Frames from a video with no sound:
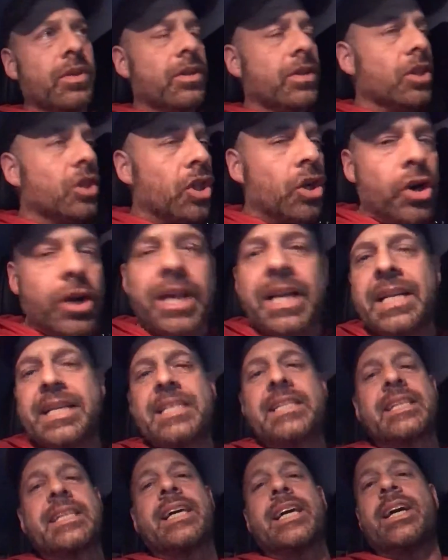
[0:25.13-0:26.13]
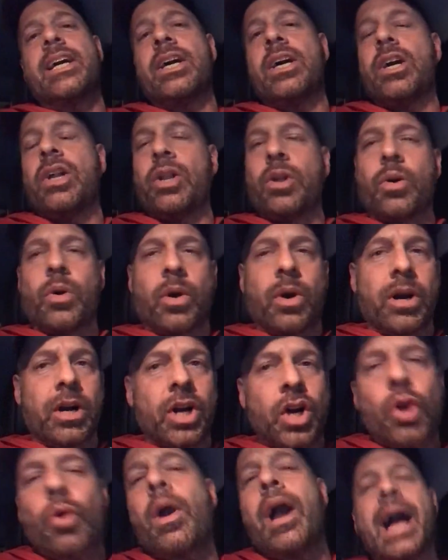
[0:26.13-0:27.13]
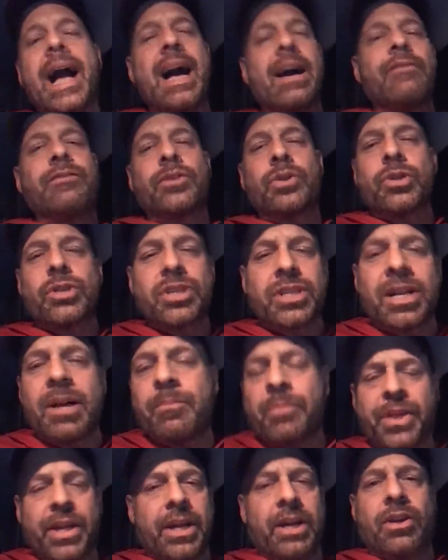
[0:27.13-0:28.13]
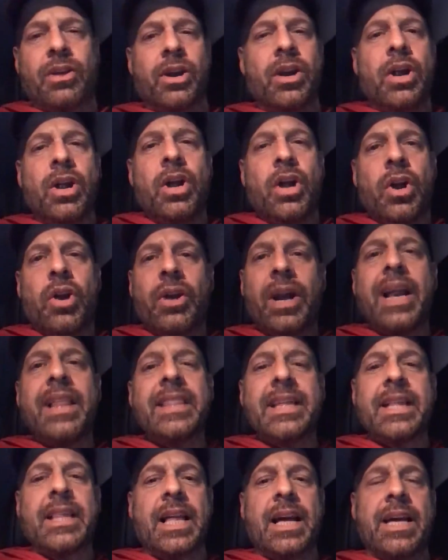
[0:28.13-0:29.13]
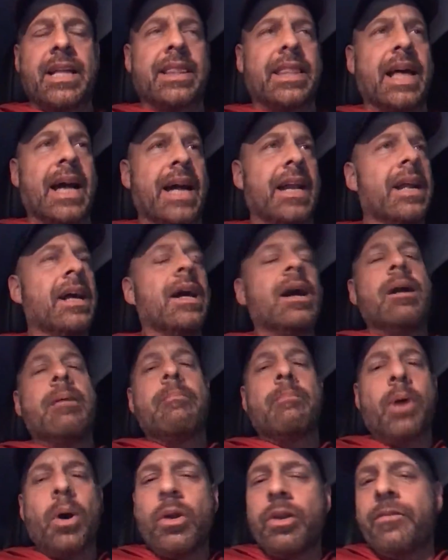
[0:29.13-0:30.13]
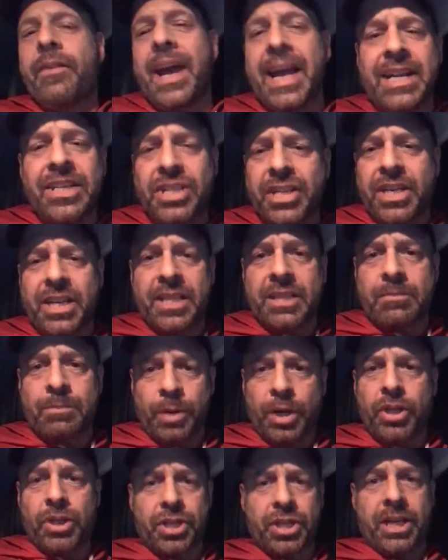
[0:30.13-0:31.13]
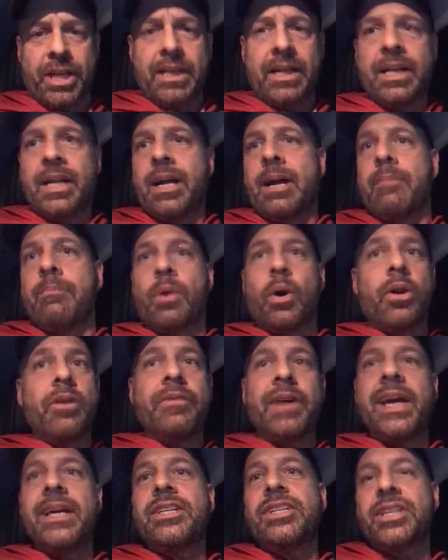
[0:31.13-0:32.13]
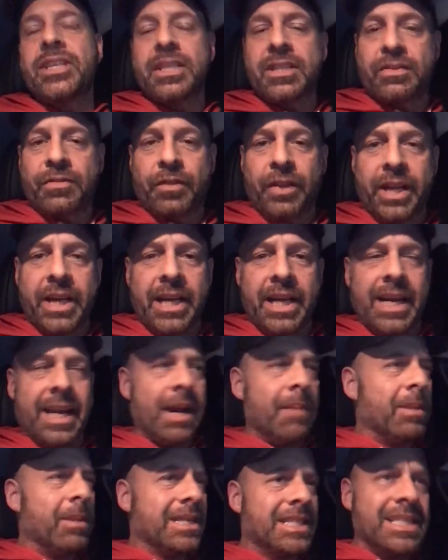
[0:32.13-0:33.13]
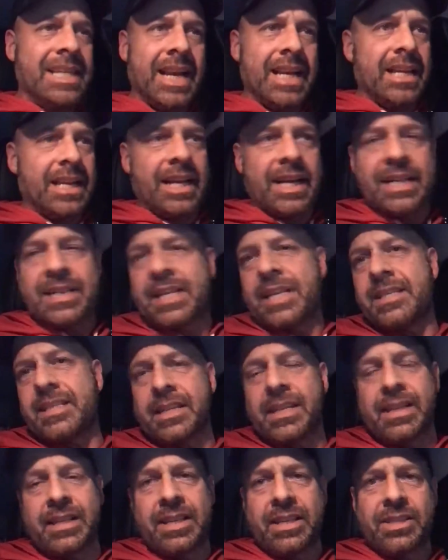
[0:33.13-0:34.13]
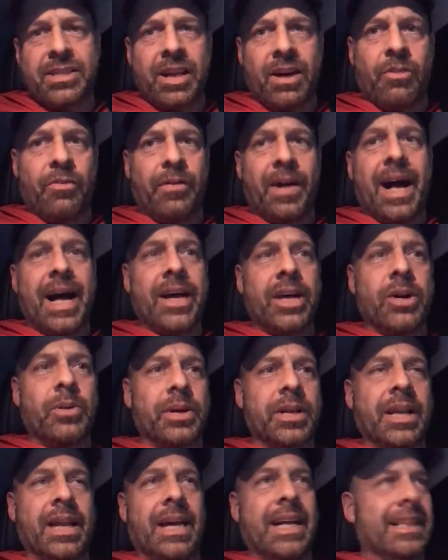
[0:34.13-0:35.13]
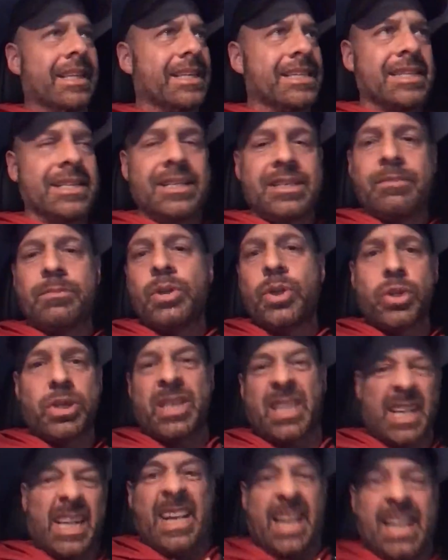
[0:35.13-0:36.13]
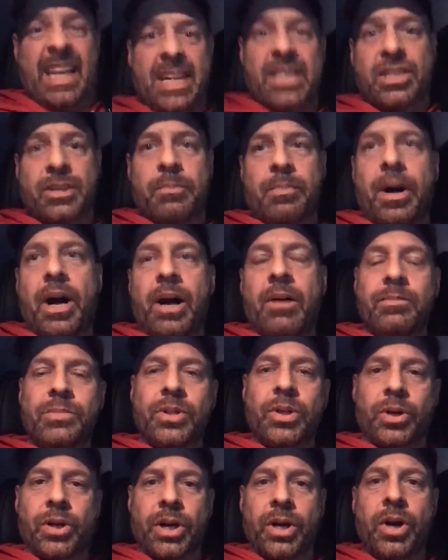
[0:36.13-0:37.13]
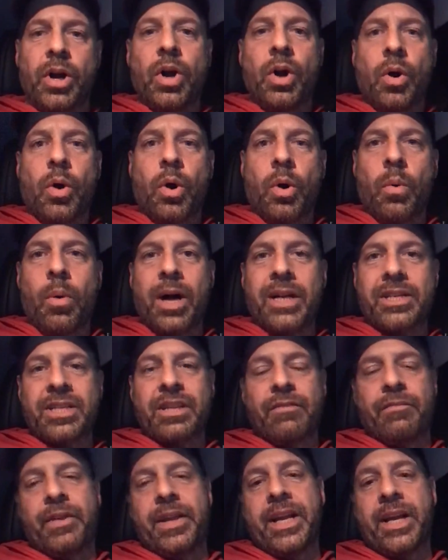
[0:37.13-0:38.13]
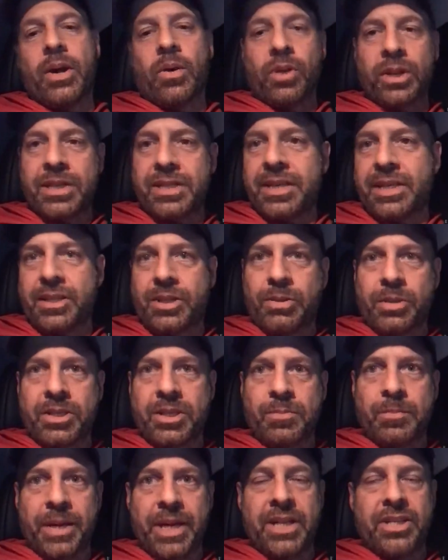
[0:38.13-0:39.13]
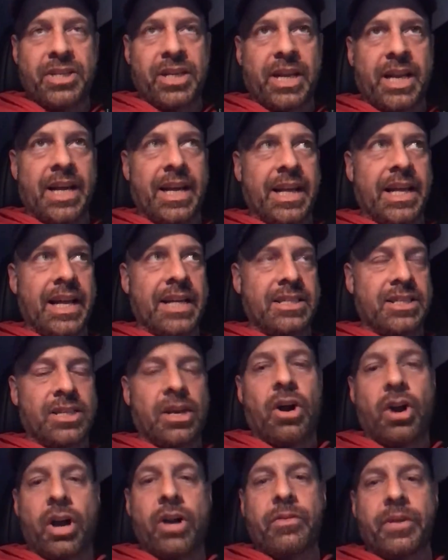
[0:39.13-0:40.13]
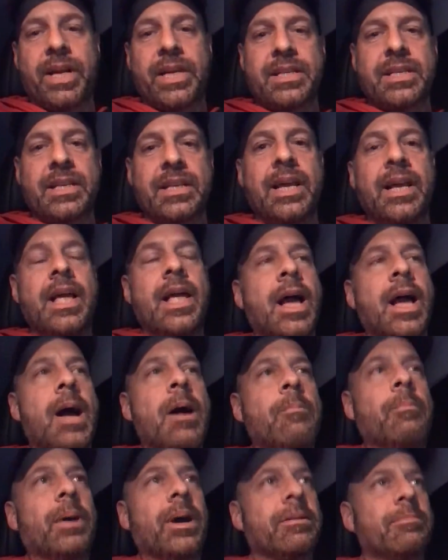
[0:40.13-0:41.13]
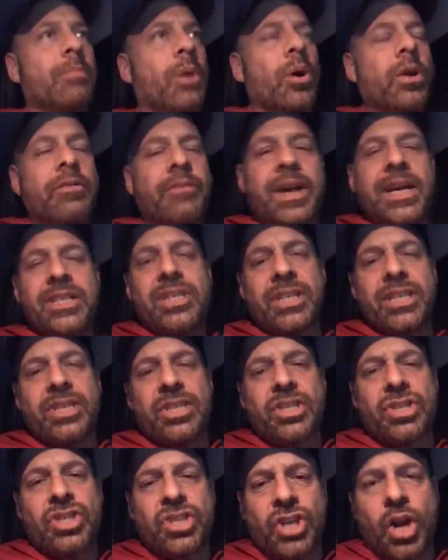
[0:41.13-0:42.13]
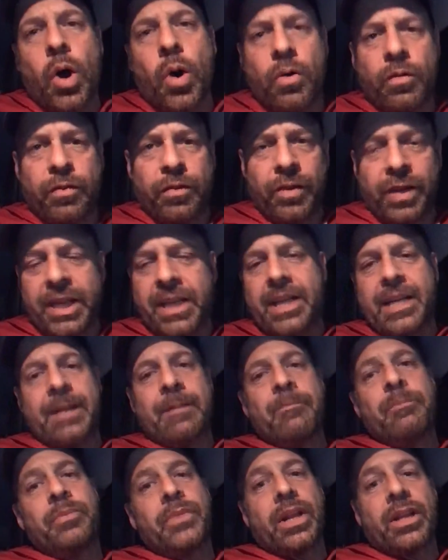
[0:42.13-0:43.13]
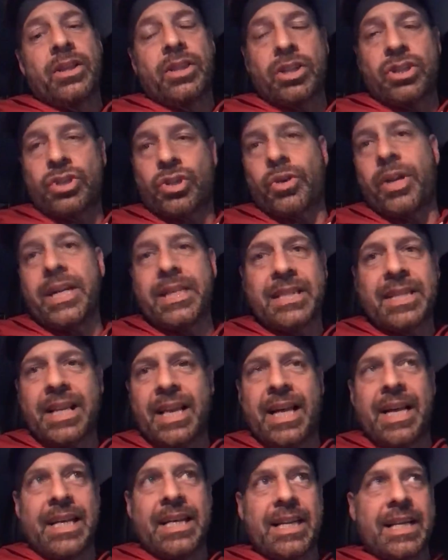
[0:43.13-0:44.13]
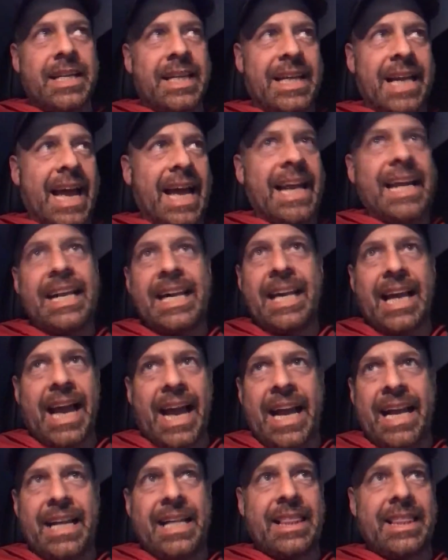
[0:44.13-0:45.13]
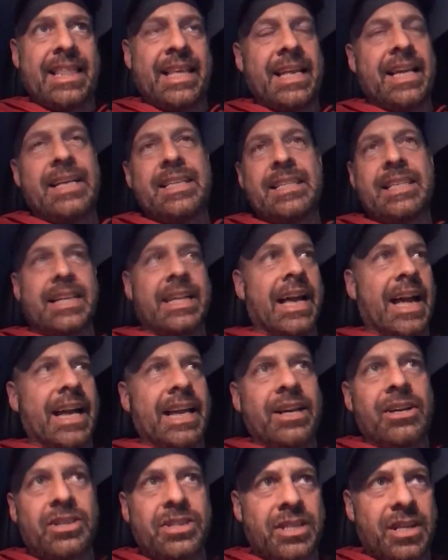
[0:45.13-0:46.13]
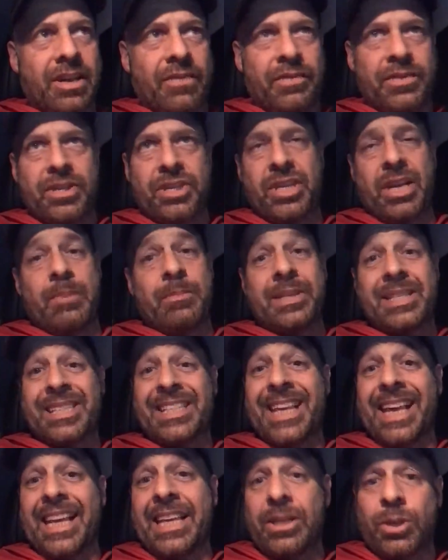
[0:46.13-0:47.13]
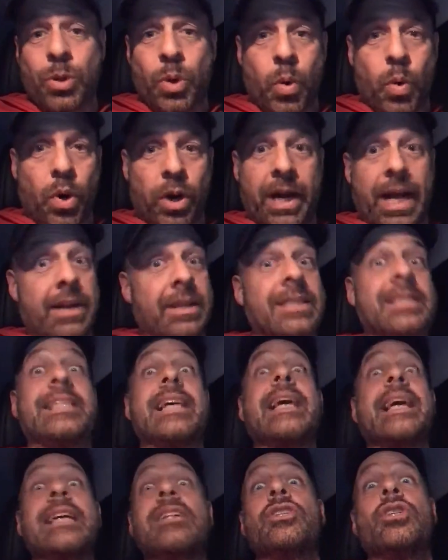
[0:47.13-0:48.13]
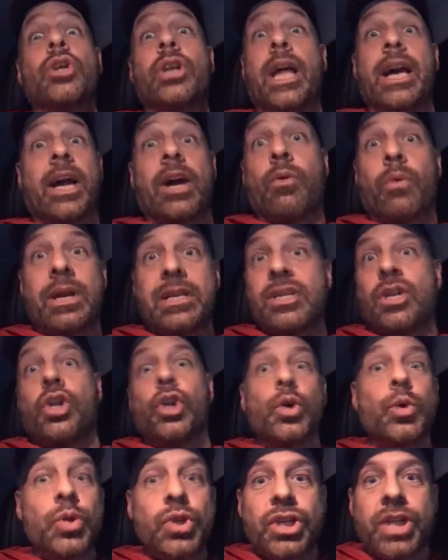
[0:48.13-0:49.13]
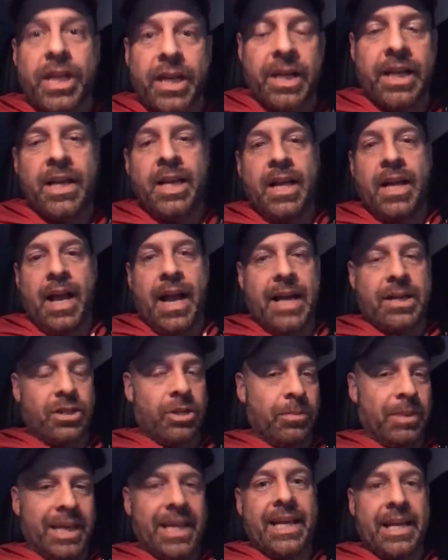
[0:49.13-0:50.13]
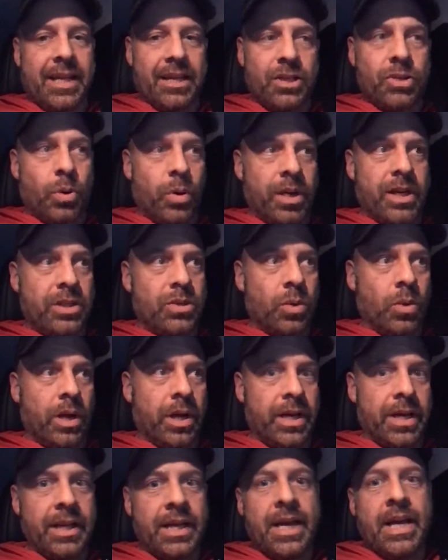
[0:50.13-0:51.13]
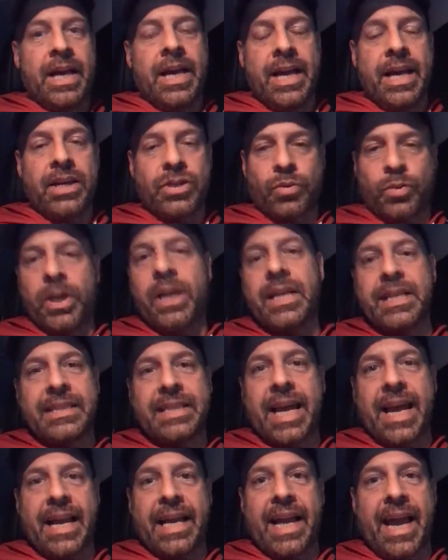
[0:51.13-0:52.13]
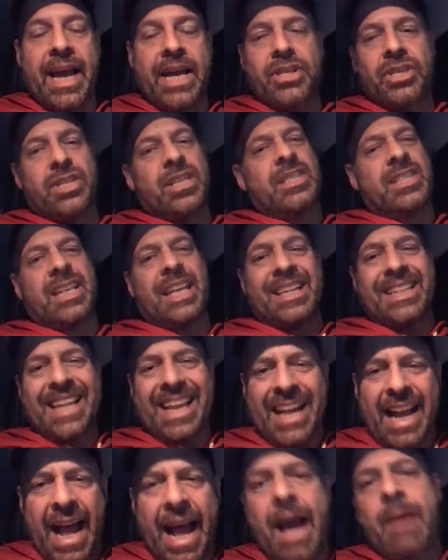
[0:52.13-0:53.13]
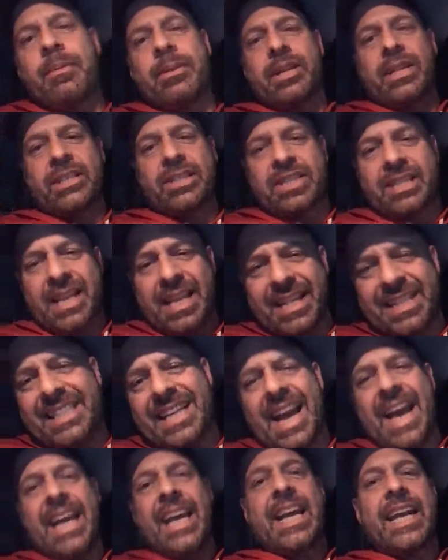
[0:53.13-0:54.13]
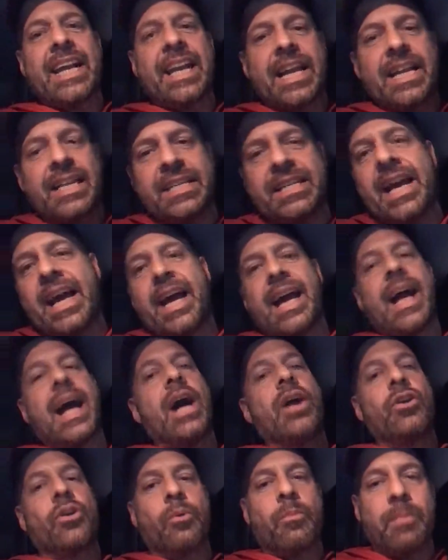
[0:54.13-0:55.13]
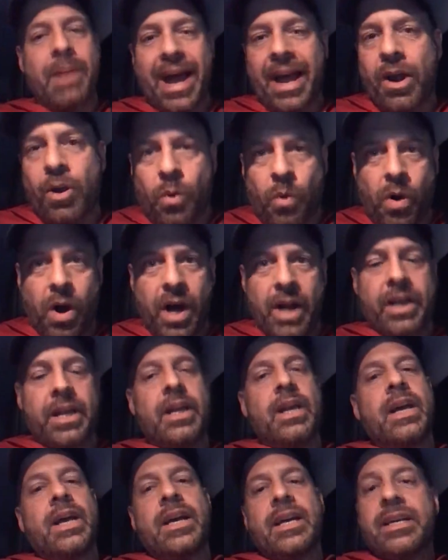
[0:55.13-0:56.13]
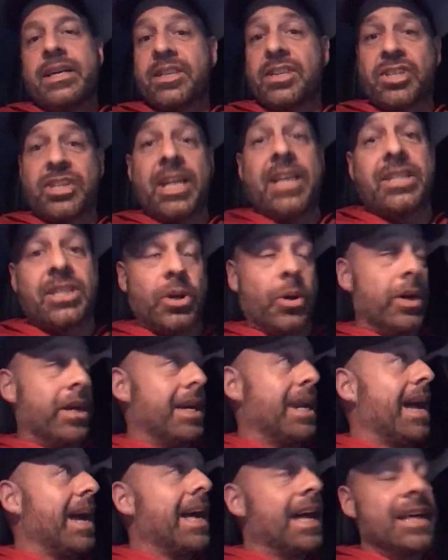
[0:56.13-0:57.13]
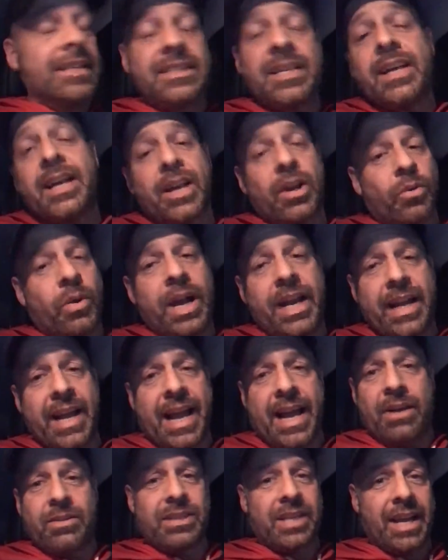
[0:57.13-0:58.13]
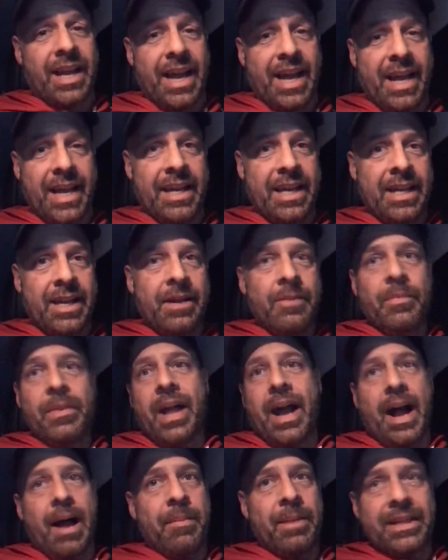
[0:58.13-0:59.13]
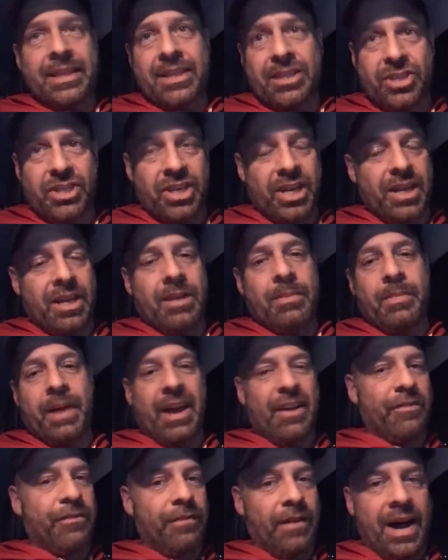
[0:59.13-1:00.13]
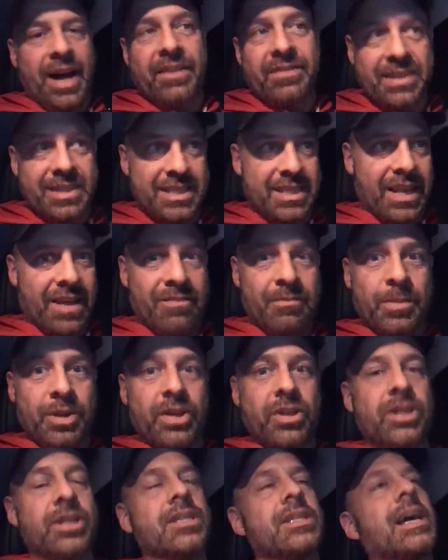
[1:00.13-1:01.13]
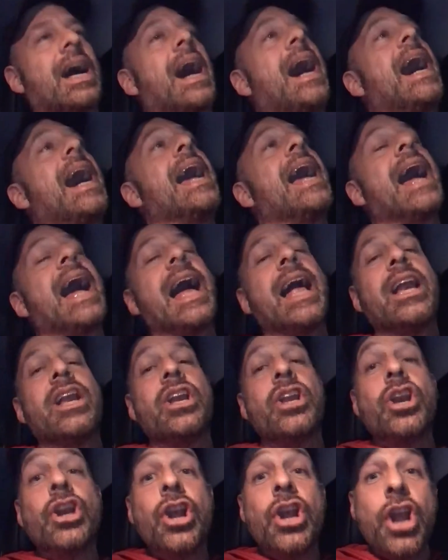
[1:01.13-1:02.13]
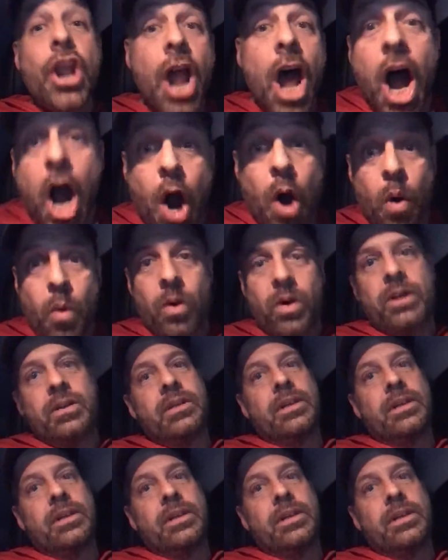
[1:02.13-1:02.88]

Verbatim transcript: learning a skill or a craft or something or, or anything like that. Motivation is bullshit. Motivation is fleeting. And I'm not saying like it doesn't, there's no value in like listening to music that kind of gets you pumped or, or watching a video or listening to a speech that kind of gets the heart racing. But motivation is so fleeting. The trick to like gaining anything to getting yourself into shape to sticking to a workout to sticking to like a resolution as of the beginning of 2020 is really dedication. It's like that habit day in and day out, no matter what, you stick to it. And I got to tell you right now, today, I'm at the gym at 5 to 7 because I had no